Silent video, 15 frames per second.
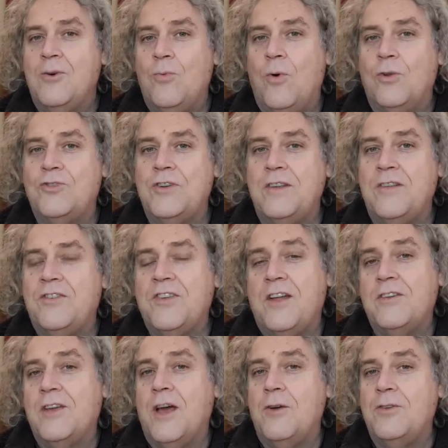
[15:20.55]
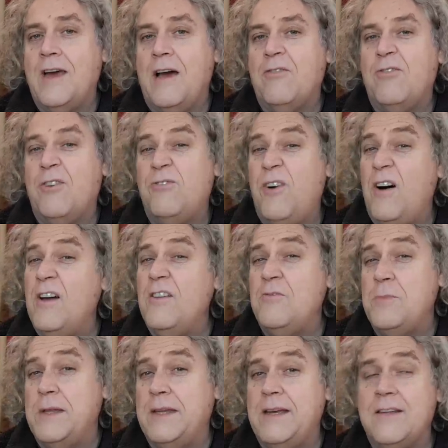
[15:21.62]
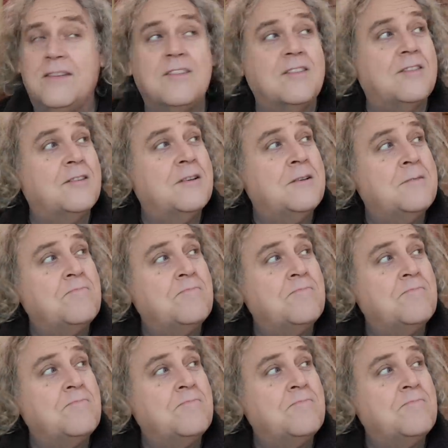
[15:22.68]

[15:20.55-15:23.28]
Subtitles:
watching the sun go down for 5 minutes.